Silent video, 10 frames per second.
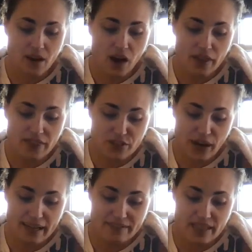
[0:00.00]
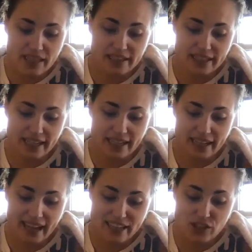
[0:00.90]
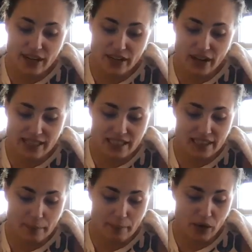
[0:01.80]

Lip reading: On the drive to the clinic, I try not to let